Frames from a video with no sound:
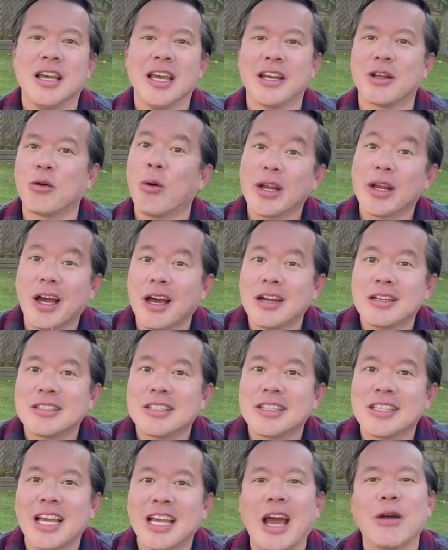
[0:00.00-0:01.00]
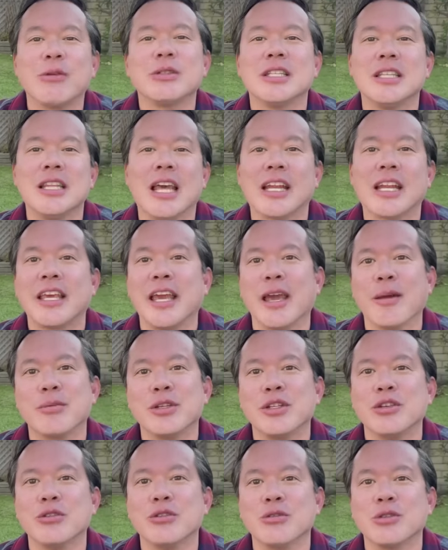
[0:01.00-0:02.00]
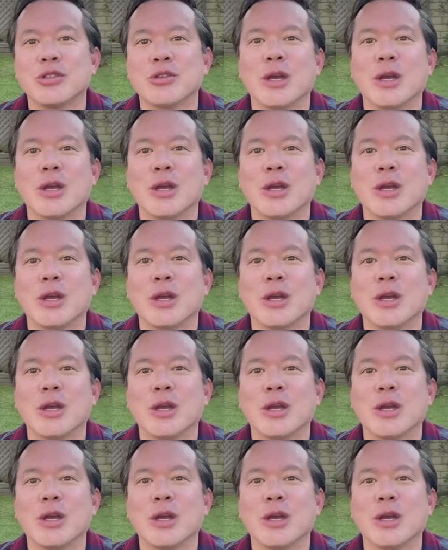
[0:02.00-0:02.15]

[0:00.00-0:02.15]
And quite honestly, I was in that camp too.